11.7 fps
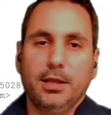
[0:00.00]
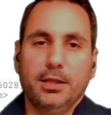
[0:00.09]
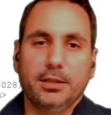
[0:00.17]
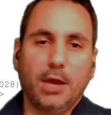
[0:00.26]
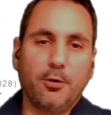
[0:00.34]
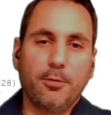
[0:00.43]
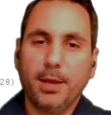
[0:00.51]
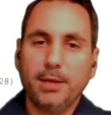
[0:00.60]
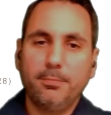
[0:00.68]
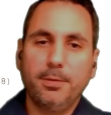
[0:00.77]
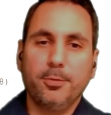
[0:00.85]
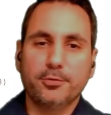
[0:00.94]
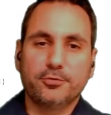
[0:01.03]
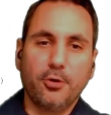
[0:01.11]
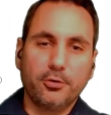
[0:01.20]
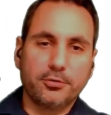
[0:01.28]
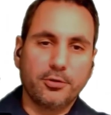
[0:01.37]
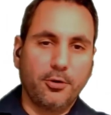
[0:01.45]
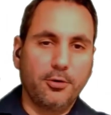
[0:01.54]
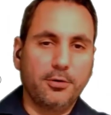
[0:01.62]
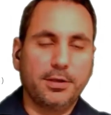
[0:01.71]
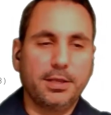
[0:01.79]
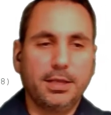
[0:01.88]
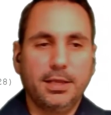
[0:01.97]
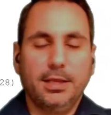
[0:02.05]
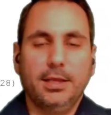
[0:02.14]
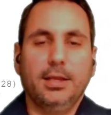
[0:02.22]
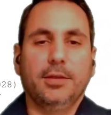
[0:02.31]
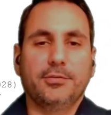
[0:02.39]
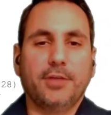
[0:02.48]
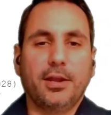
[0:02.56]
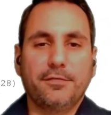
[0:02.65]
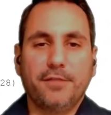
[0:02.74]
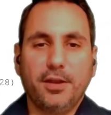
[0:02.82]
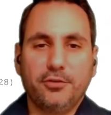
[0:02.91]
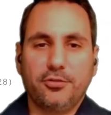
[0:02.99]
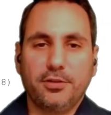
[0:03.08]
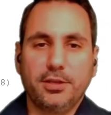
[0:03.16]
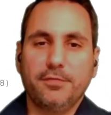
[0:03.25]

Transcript: Now, what many people don't know is that eventually,